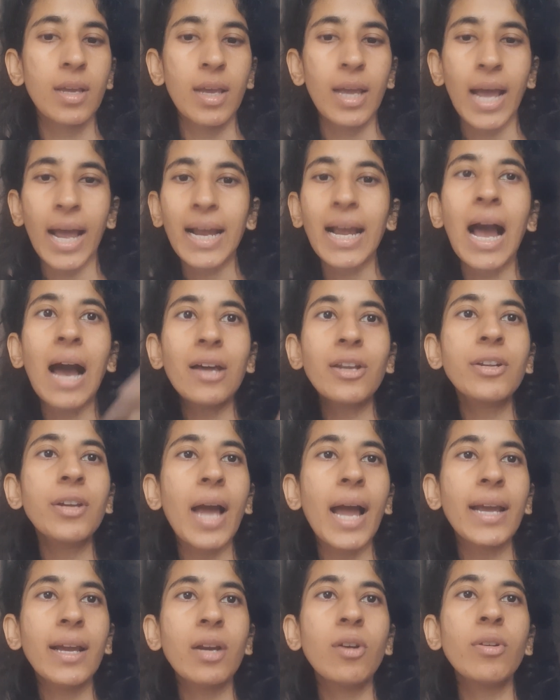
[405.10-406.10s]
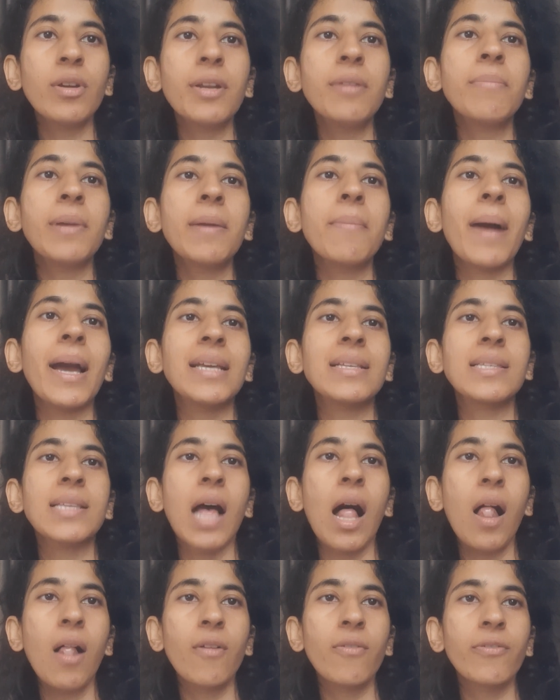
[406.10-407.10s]
I couldn't be
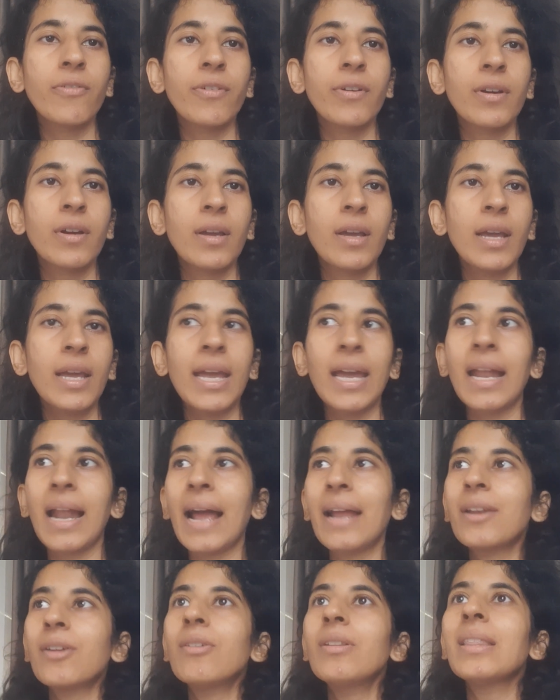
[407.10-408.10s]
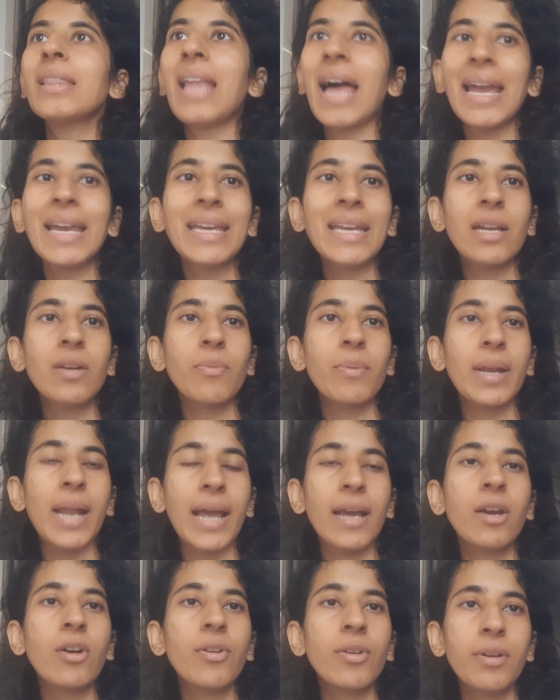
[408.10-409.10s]
myself. And I don't like it when I
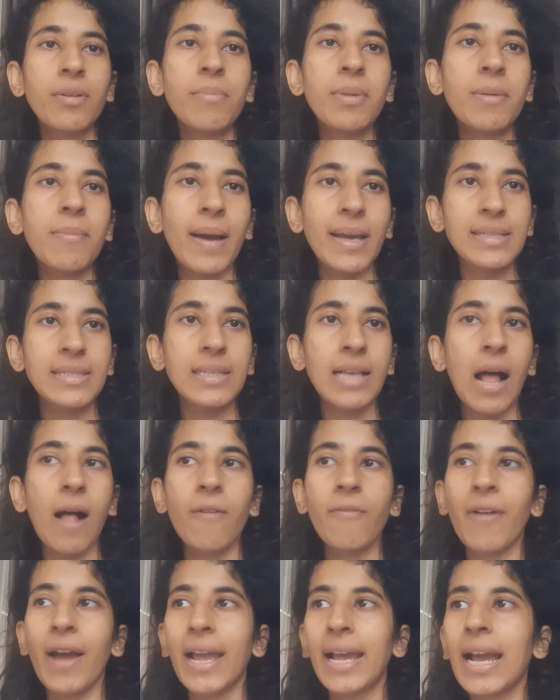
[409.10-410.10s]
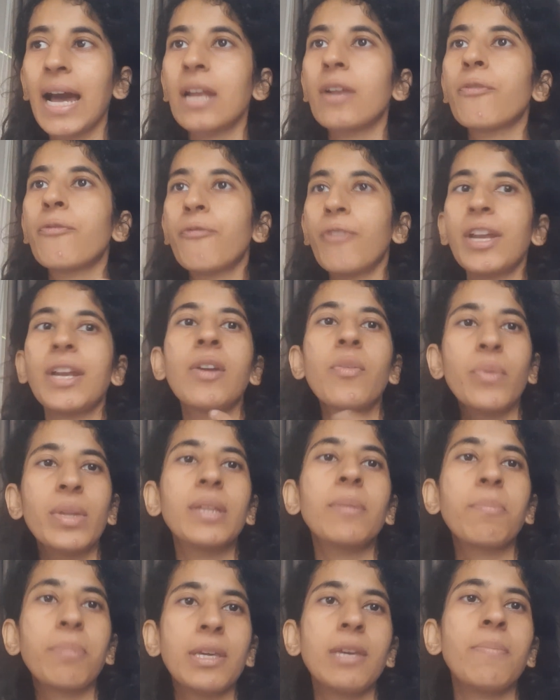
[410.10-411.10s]
couldn't be myself. I gotta fit in with
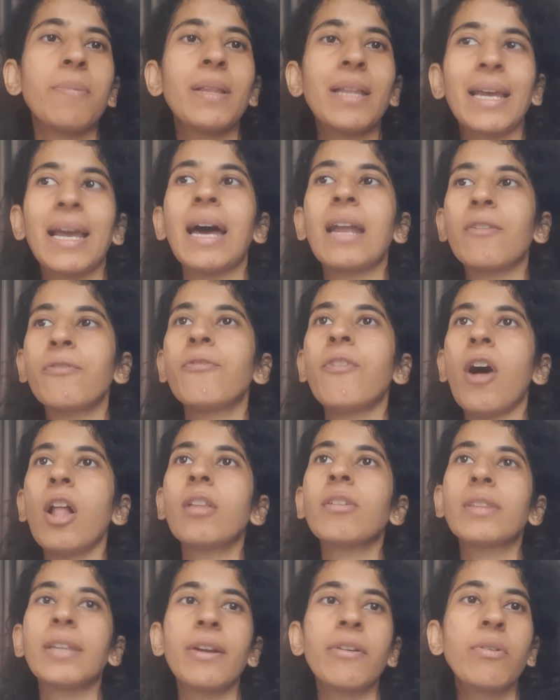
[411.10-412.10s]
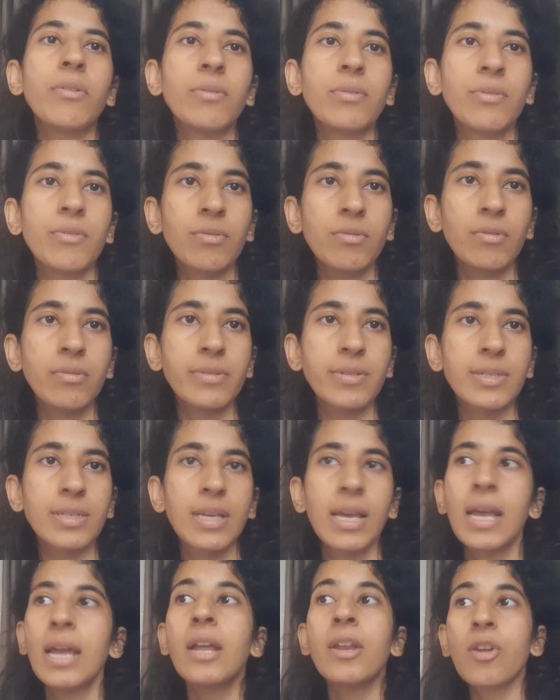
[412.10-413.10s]
the people. I gotta follow their own rules,
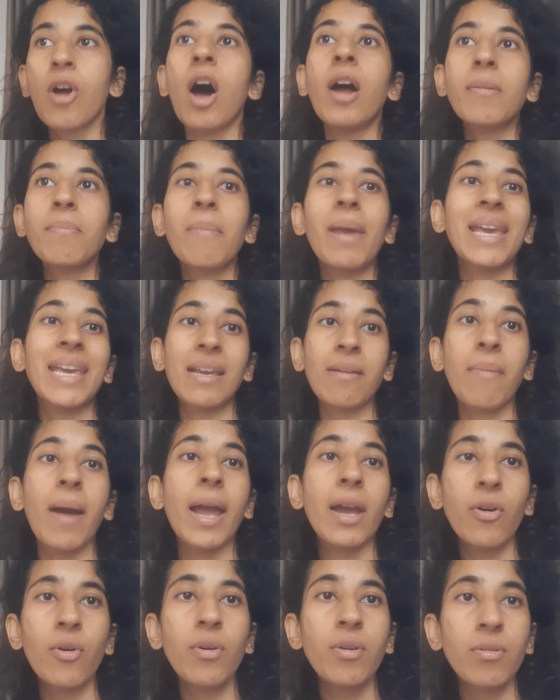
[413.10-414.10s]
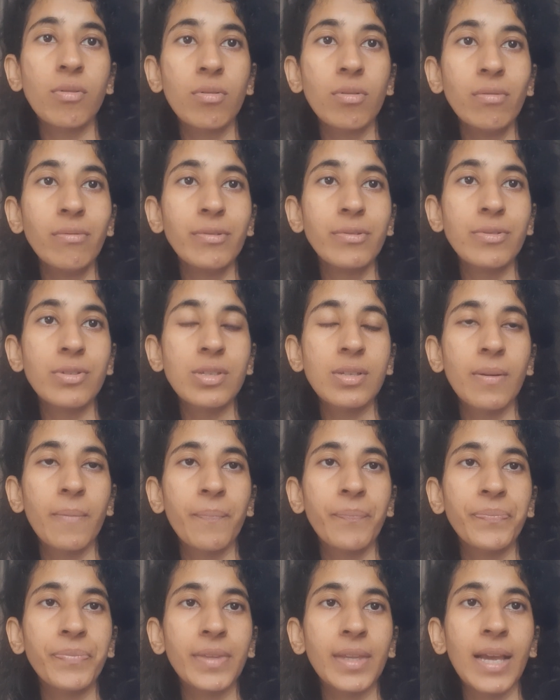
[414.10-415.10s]
not making my own rules.
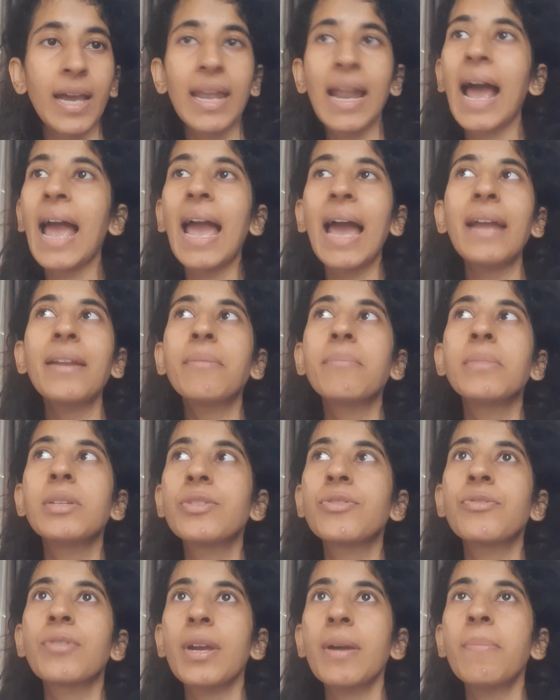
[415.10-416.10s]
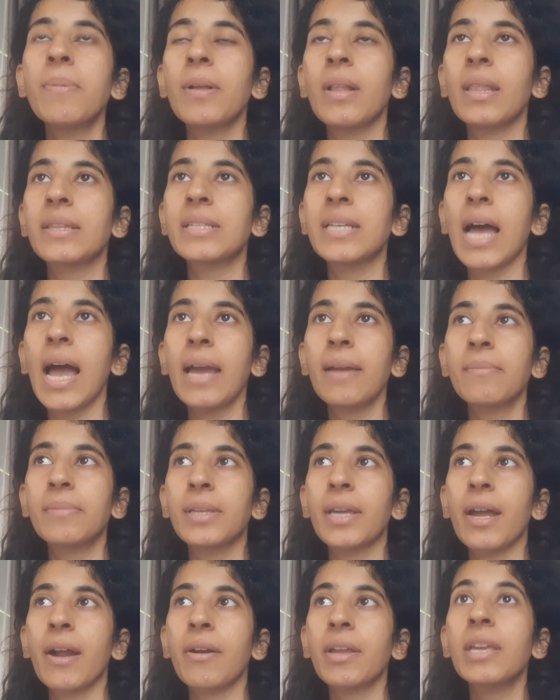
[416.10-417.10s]
And I had a miserable time
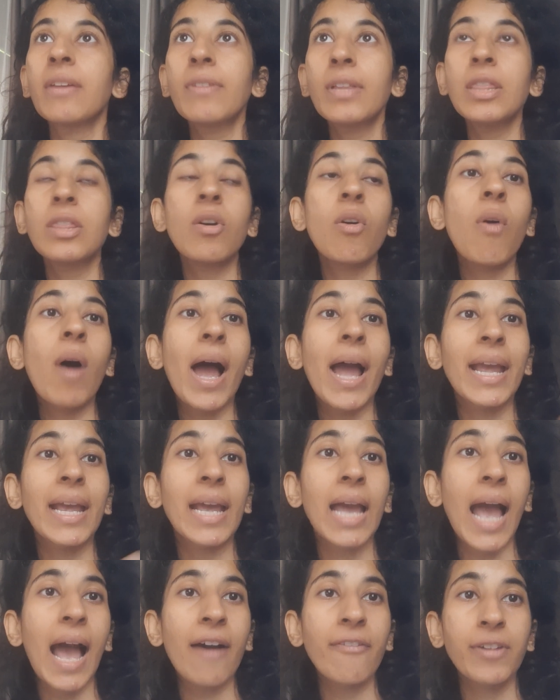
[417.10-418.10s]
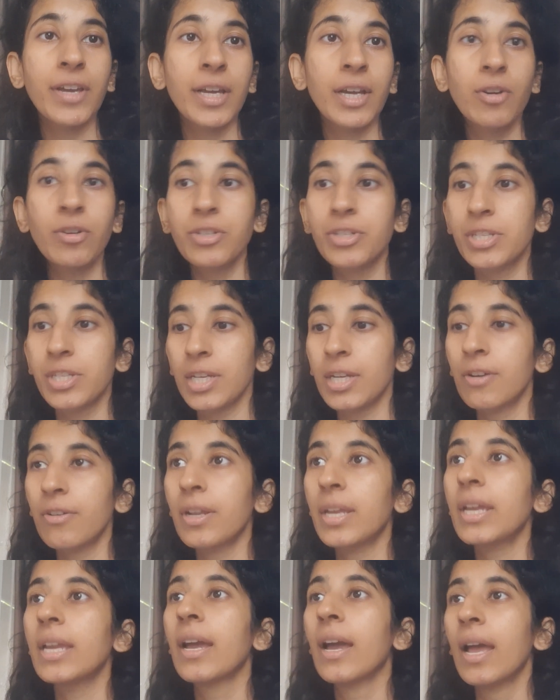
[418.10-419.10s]
there. Even though I have a good
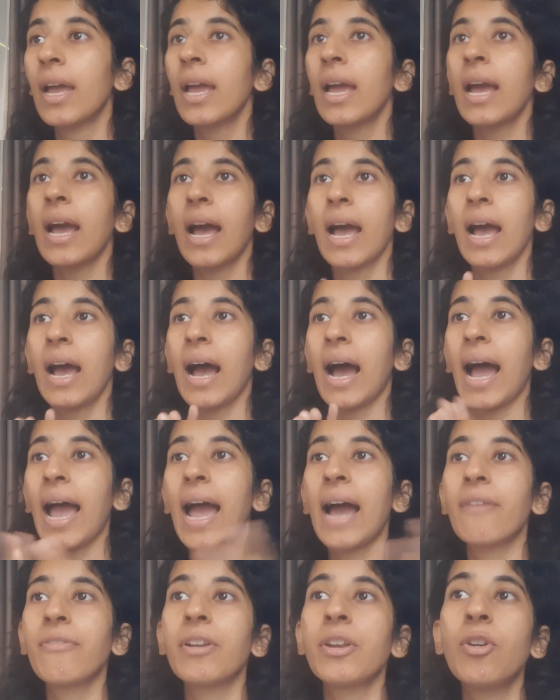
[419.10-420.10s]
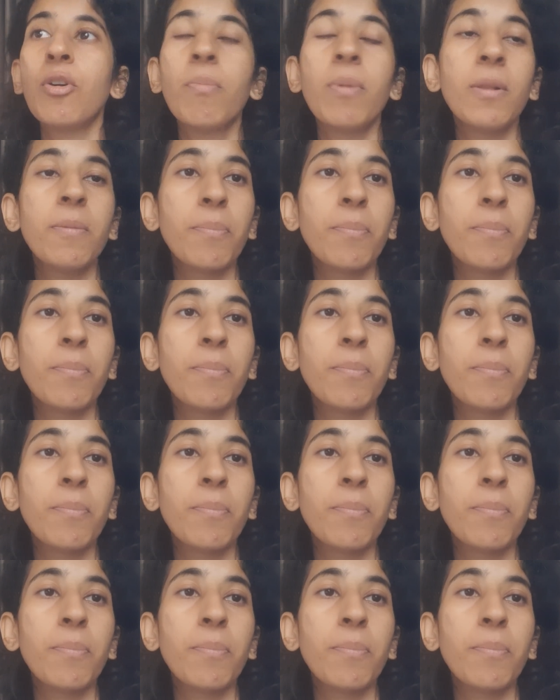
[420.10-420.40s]
degree, I have a noble